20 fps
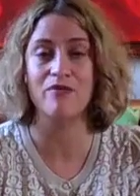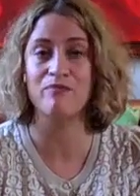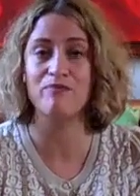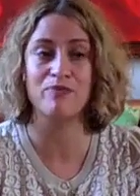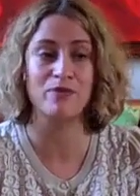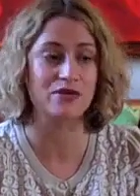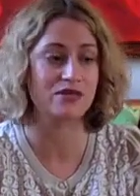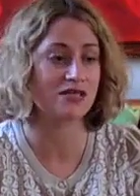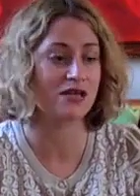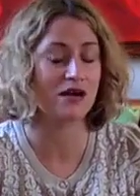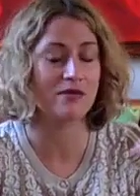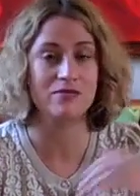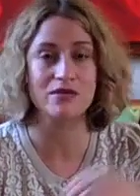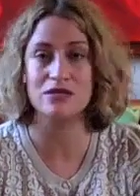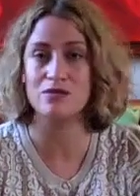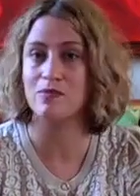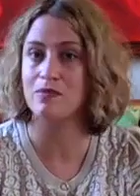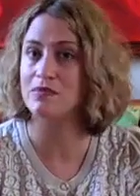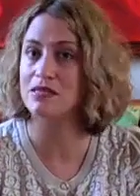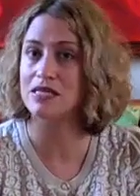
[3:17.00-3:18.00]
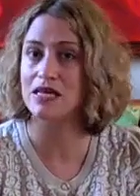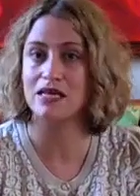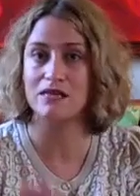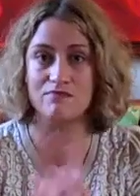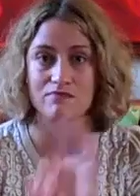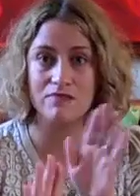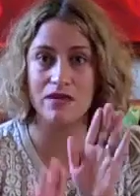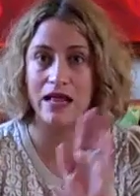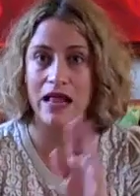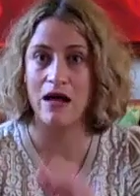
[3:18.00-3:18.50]
Put Simon Swimmers
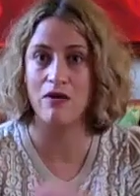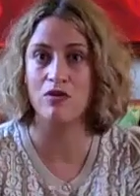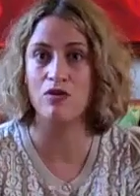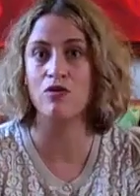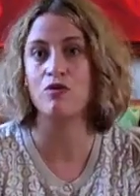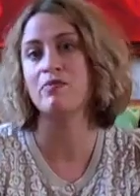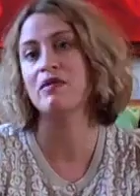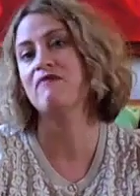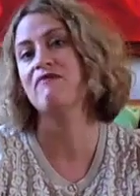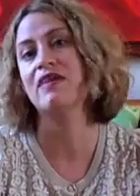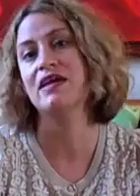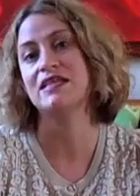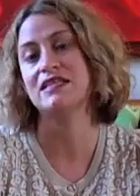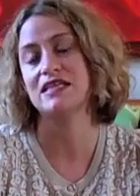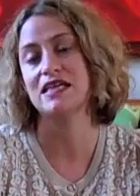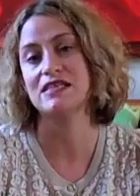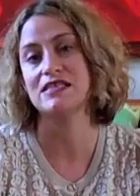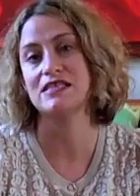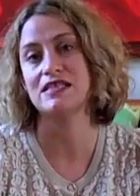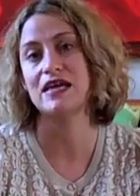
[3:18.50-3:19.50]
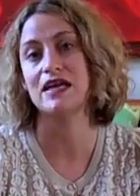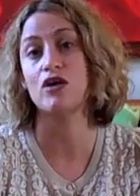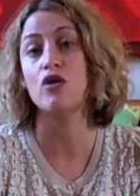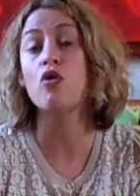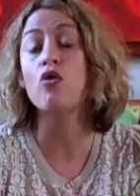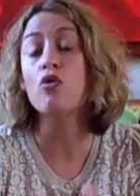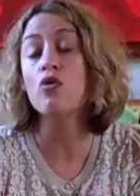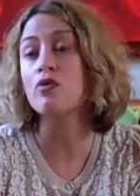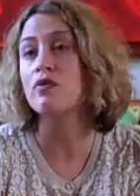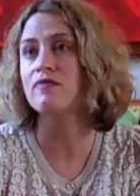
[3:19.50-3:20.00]
in, that will all be fantastic.
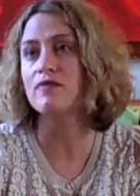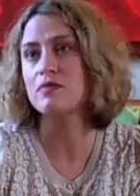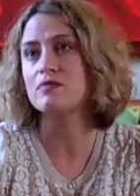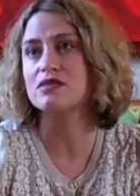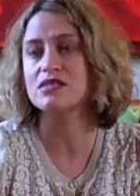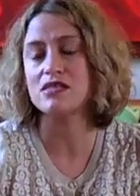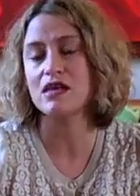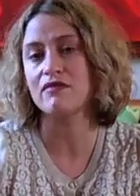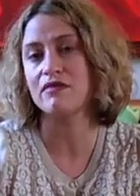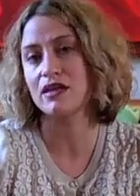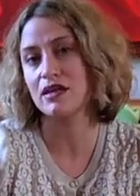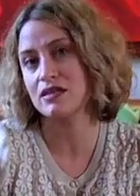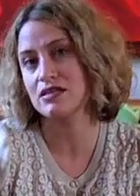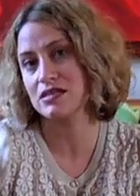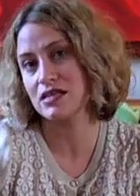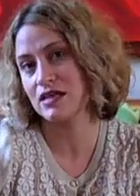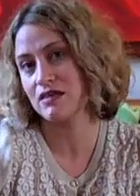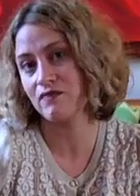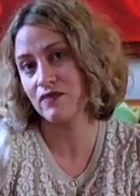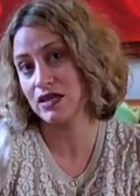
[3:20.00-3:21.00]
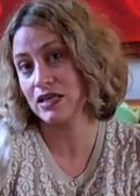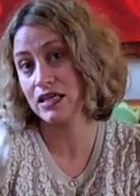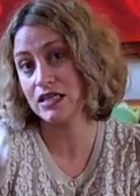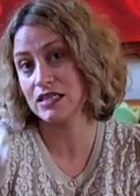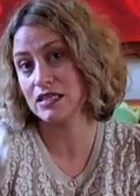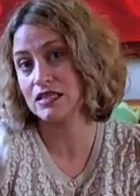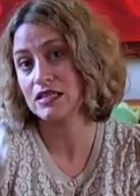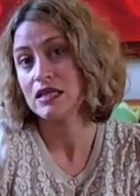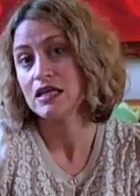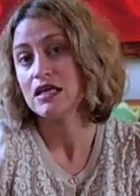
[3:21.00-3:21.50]
Or if it was surrogacy, if I
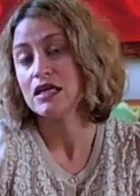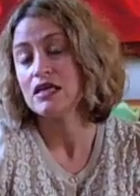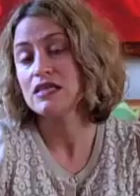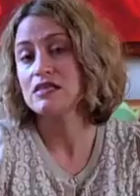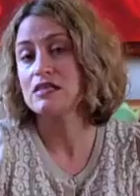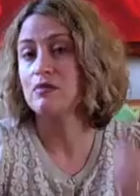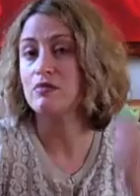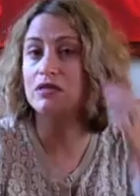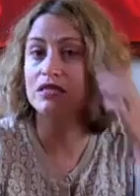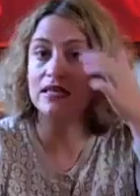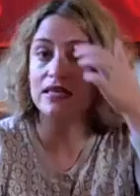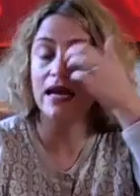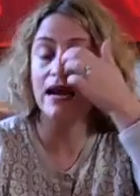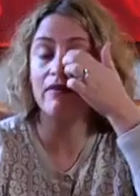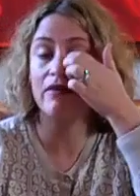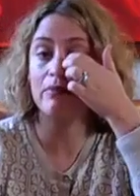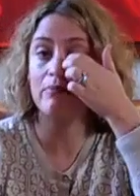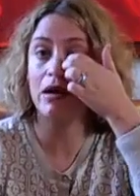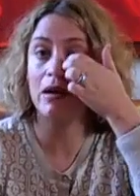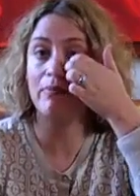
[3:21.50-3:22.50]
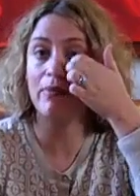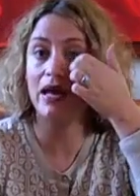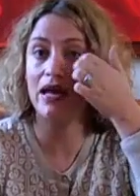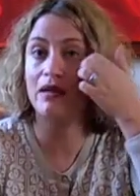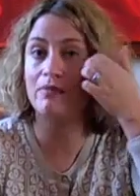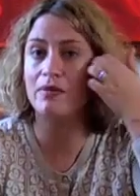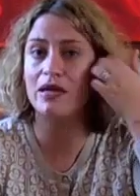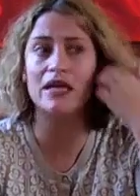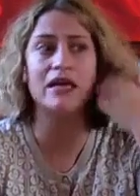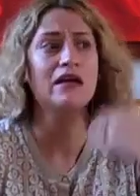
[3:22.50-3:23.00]
needed someone to carry my
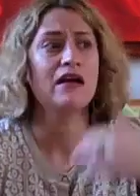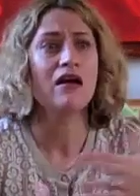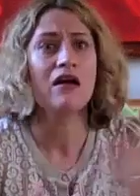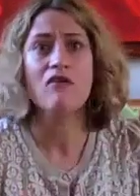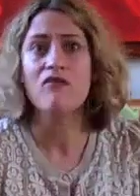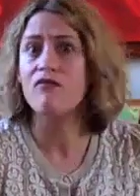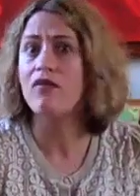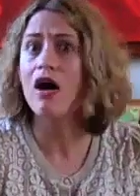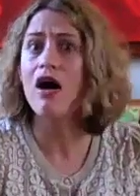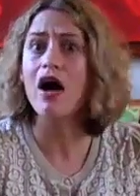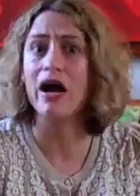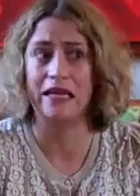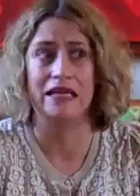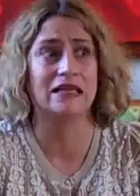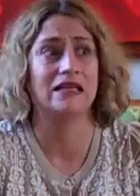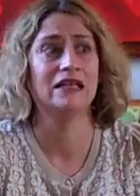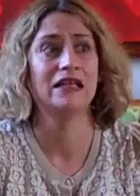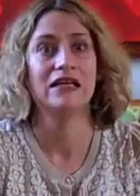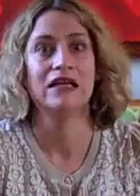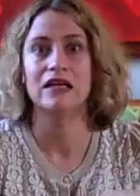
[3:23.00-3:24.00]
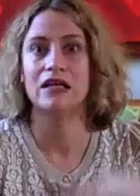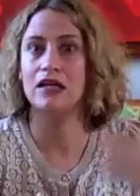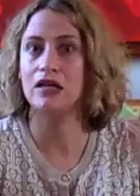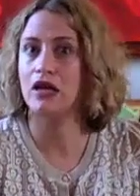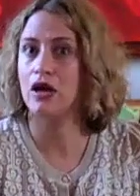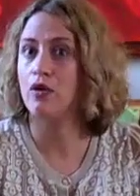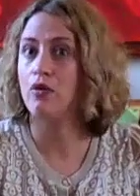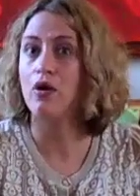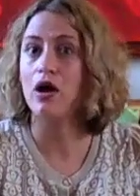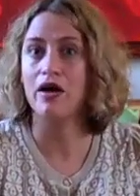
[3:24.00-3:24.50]
baby, fine.
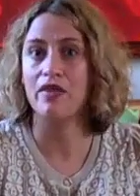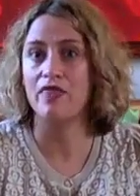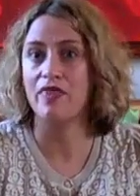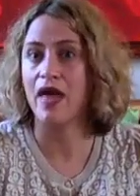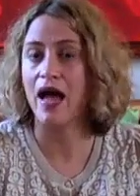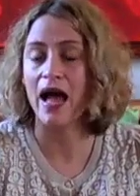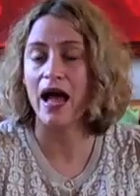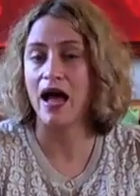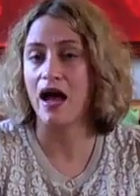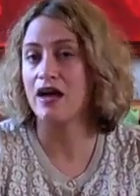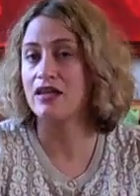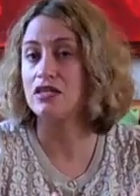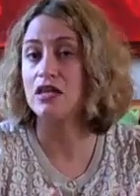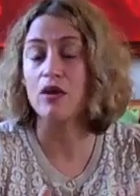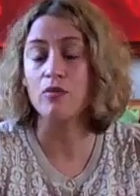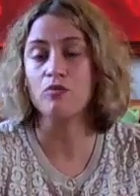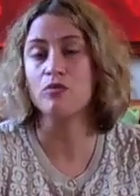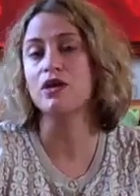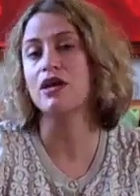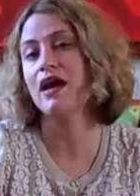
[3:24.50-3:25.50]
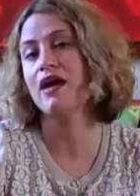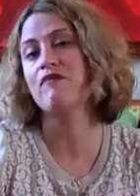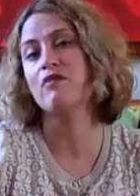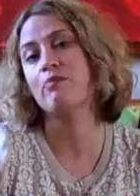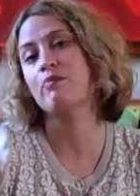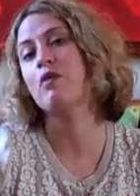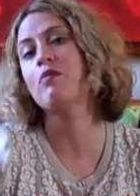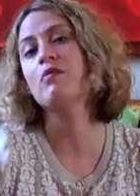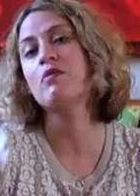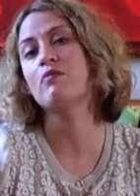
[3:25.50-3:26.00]
That I wouldn't have a
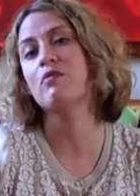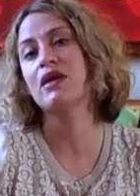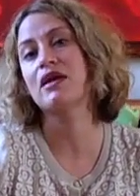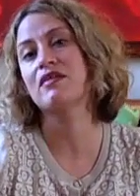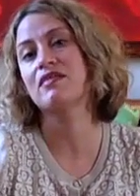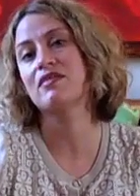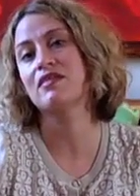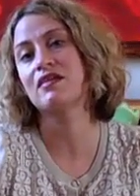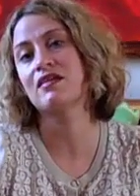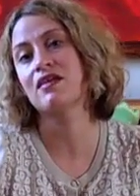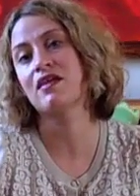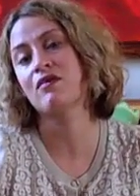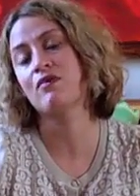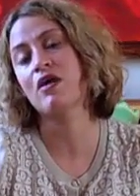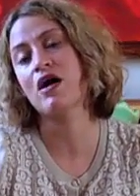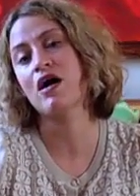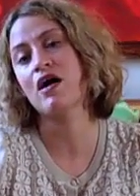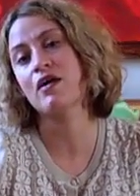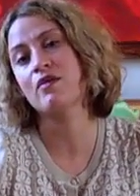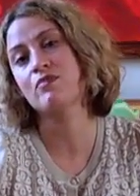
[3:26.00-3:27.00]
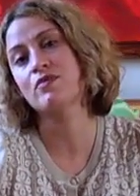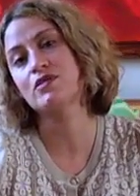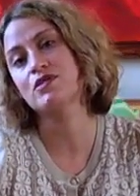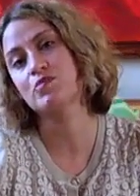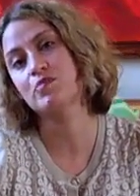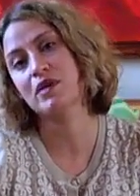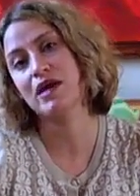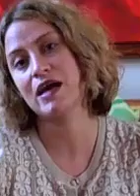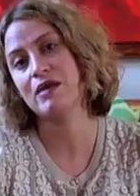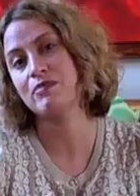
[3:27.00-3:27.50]
problem with. I would
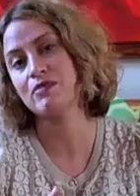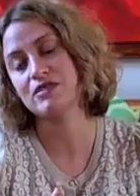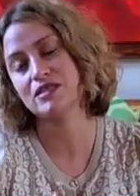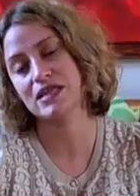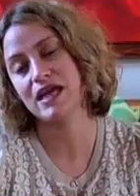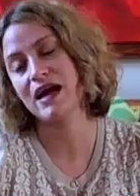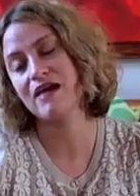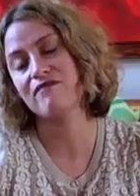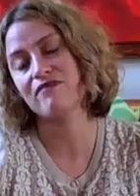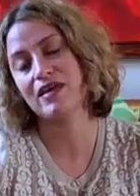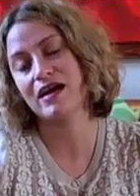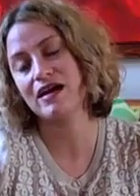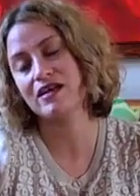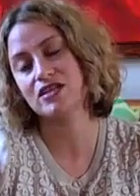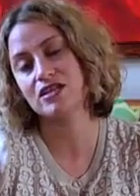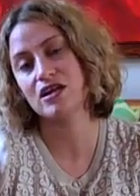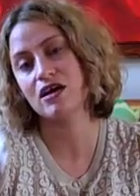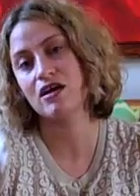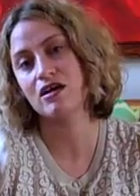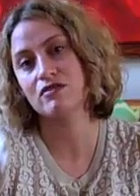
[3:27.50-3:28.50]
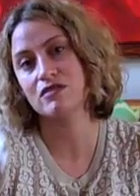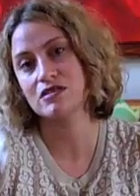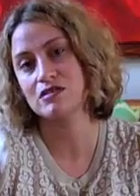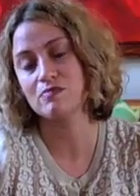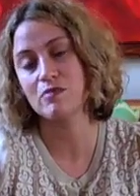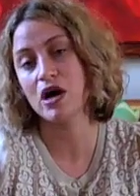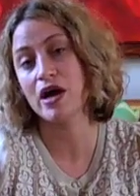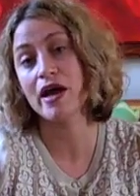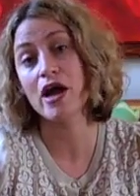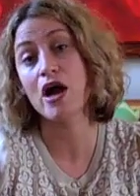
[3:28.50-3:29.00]
be able to have that child as
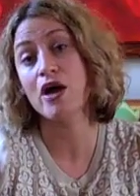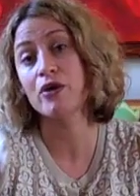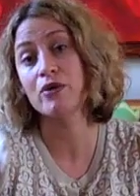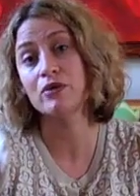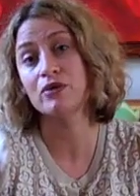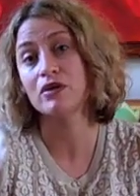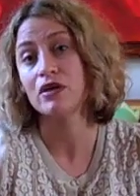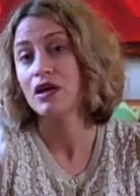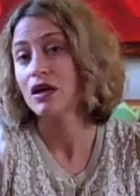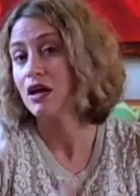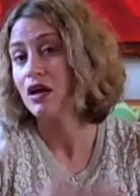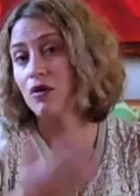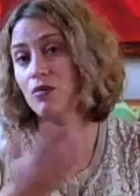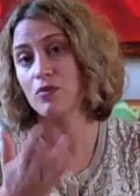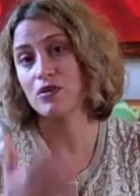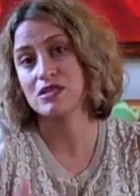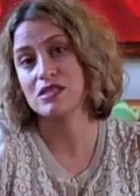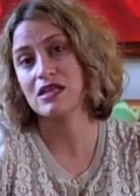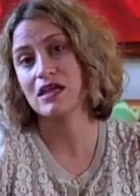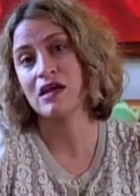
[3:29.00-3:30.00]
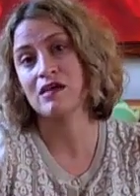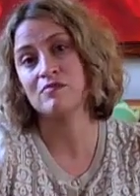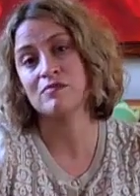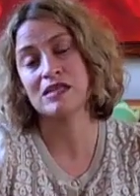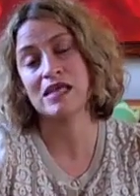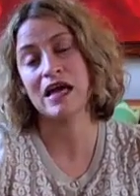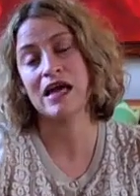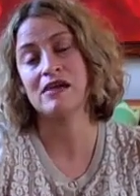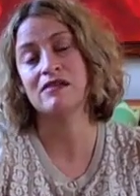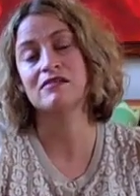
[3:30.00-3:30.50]
my own once it comes
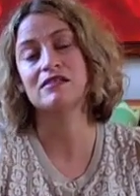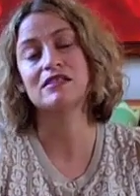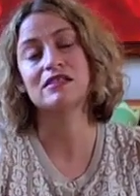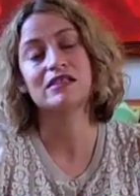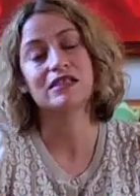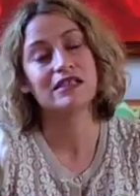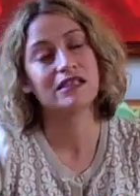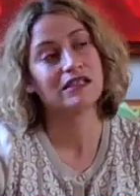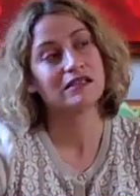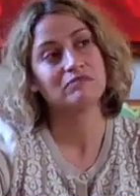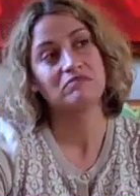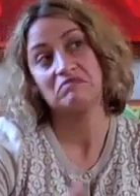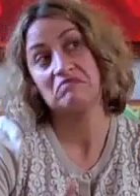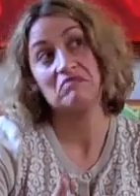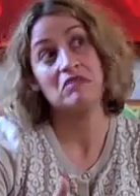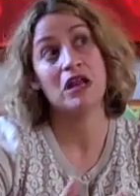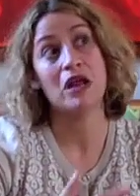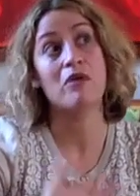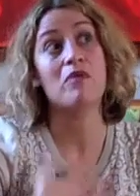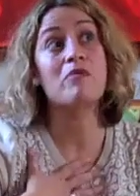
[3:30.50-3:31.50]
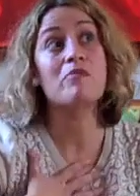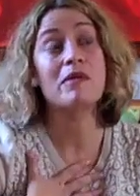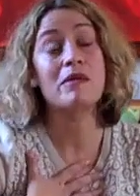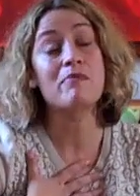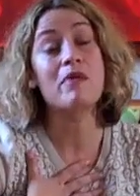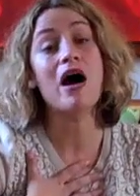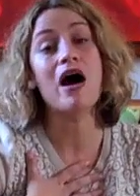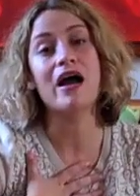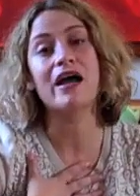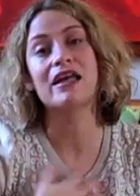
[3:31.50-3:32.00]
out. It would be
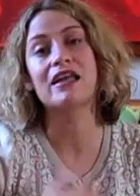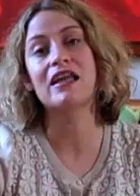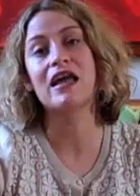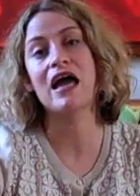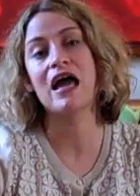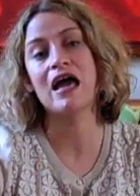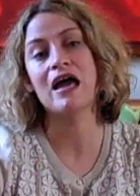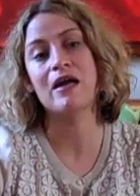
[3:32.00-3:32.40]
mine.